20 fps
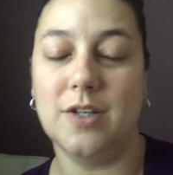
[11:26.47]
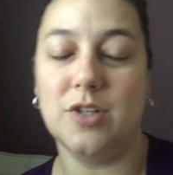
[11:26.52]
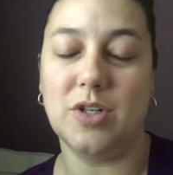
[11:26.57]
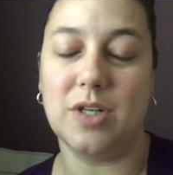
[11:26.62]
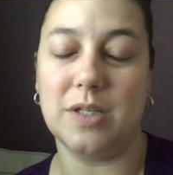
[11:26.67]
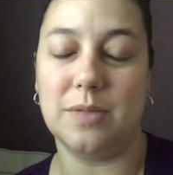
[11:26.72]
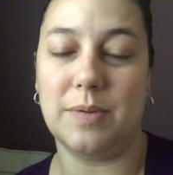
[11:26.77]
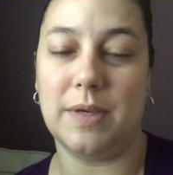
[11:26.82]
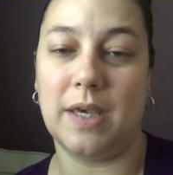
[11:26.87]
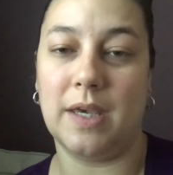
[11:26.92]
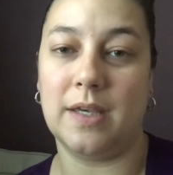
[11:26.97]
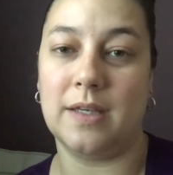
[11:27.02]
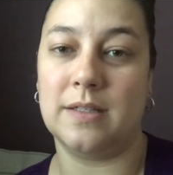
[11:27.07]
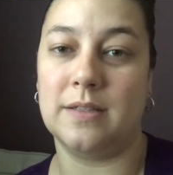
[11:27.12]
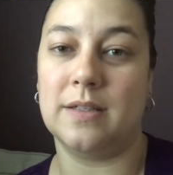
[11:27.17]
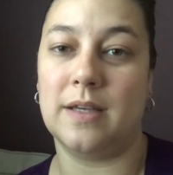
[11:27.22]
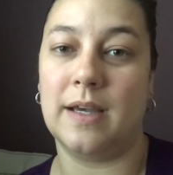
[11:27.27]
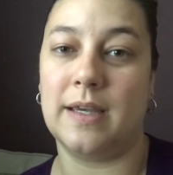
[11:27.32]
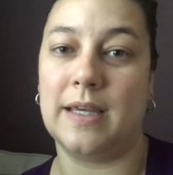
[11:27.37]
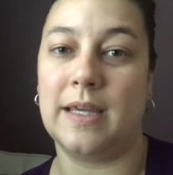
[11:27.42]
just because
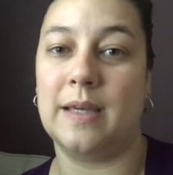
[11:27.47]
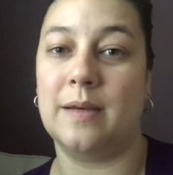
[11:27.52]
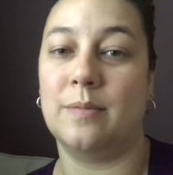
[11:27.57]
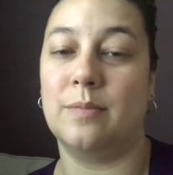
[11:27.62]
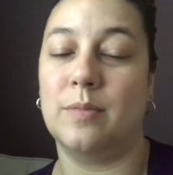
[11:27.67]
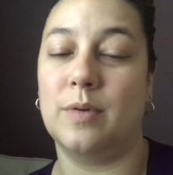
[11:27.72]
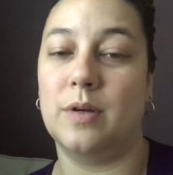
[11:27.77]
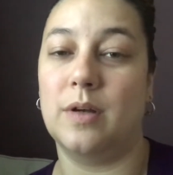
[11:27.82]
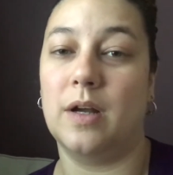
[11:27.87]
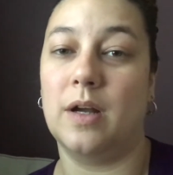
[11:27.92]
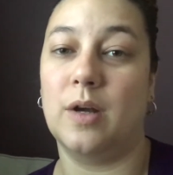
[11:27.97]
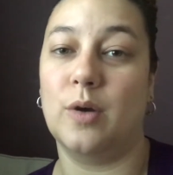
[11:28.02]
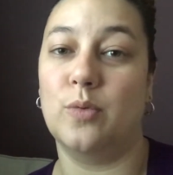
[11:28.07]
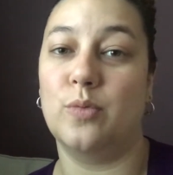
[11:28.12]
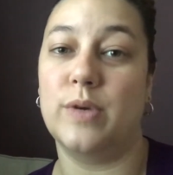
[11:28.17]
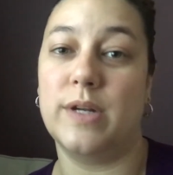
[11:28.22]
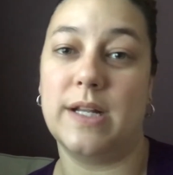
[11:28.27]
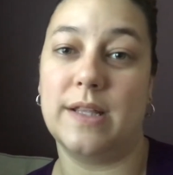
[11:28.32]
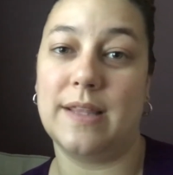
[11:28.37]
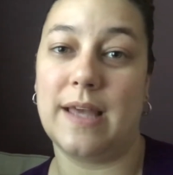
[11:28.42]
I am
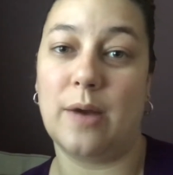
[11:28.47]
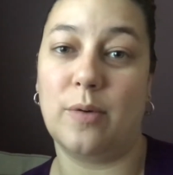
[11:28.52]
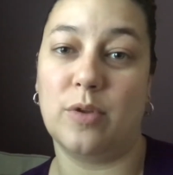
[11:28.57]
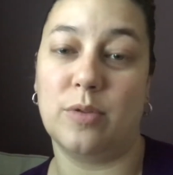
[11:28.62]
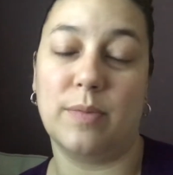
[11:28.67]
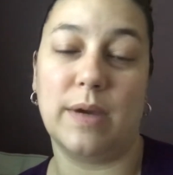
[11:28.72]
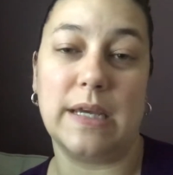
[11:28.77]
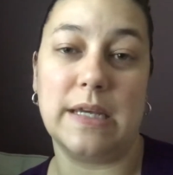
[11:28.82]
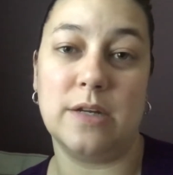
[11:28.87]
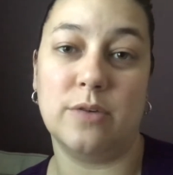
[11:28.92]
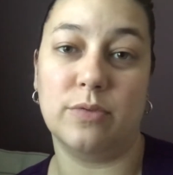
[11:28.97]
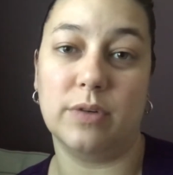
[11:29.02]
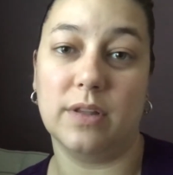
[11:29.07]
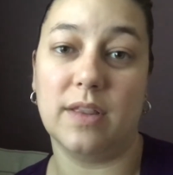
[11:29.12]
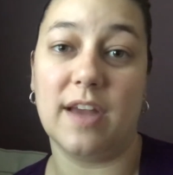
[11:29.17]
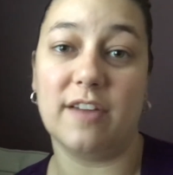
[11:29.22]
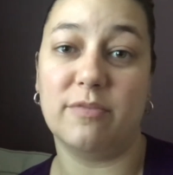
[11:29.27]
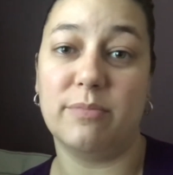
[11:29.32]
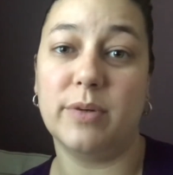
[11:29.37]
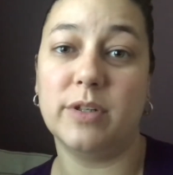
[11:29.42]
reading that with my In Real
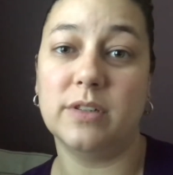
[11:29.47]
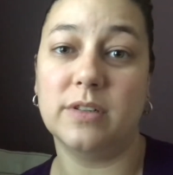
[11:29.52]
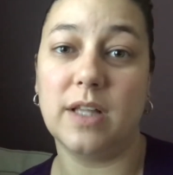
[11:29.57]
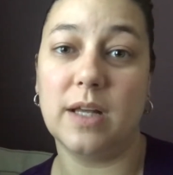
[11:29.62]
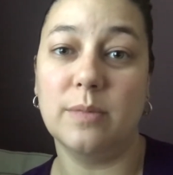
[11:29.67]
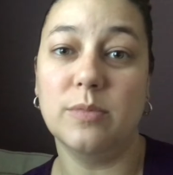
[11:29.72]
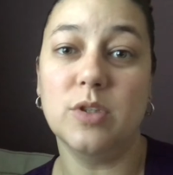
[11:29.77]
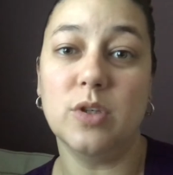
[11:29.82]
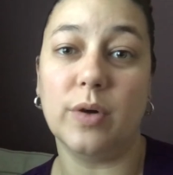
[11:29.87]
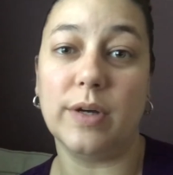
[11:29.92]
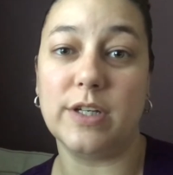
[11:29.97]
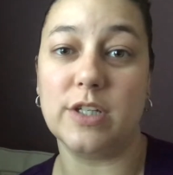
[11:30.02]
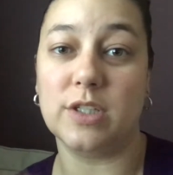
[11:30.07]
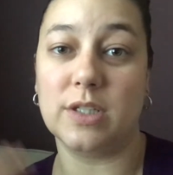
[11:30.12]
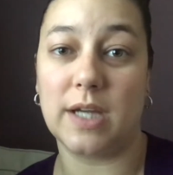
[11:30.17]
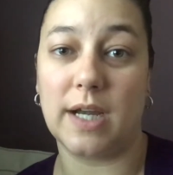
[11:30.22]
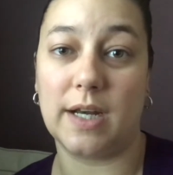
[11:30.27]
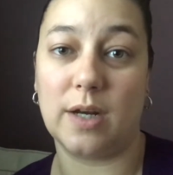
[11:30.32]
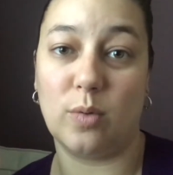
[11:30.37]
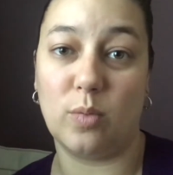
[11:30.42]
Life book club, so I
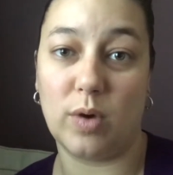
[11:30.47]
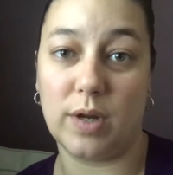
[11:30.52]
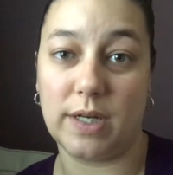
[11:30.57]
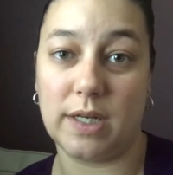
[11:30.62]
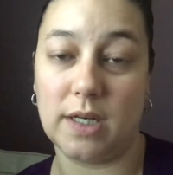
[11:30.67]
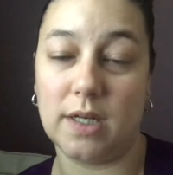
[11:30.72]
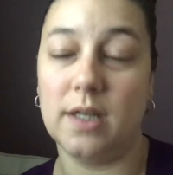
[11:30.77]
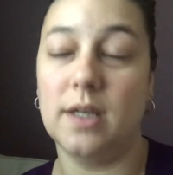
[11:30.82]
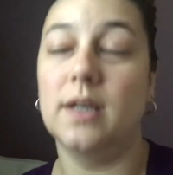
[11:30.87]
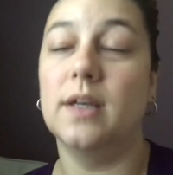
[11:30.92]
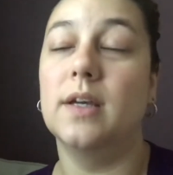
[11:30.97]
just kind of want it.